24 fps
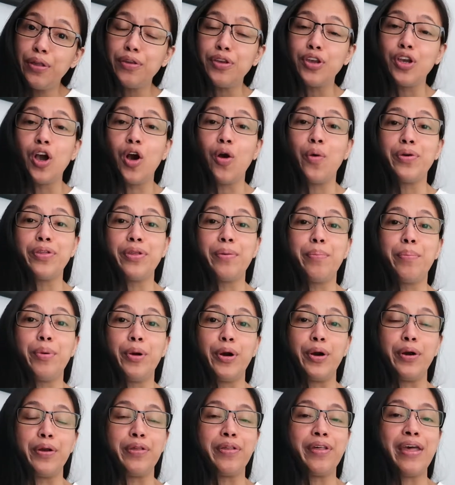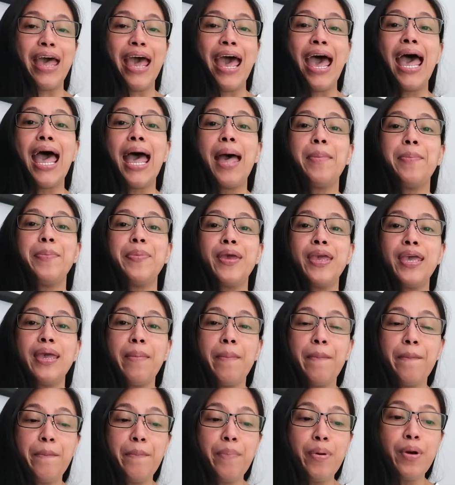you go in the birth, happy
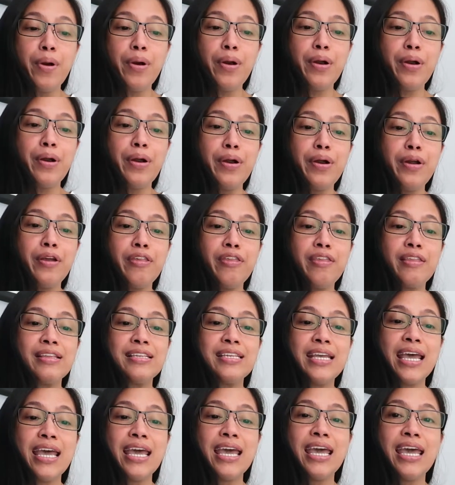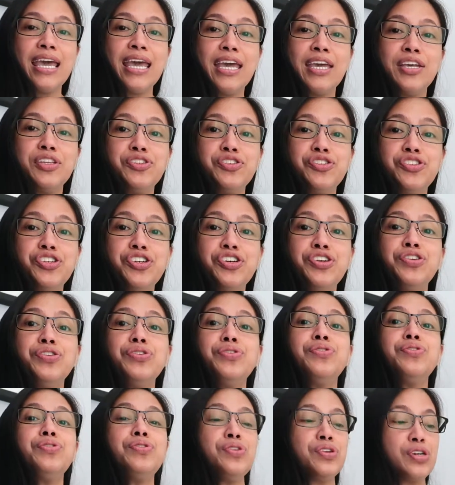birthday
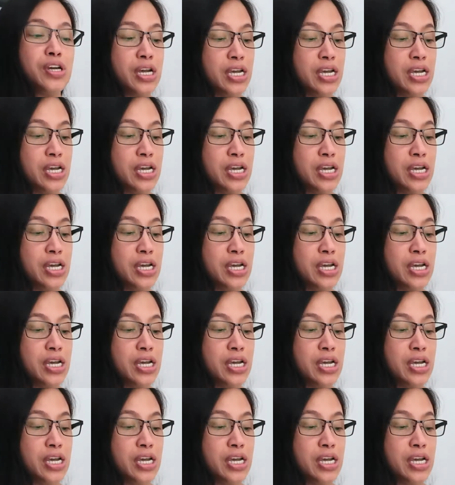to,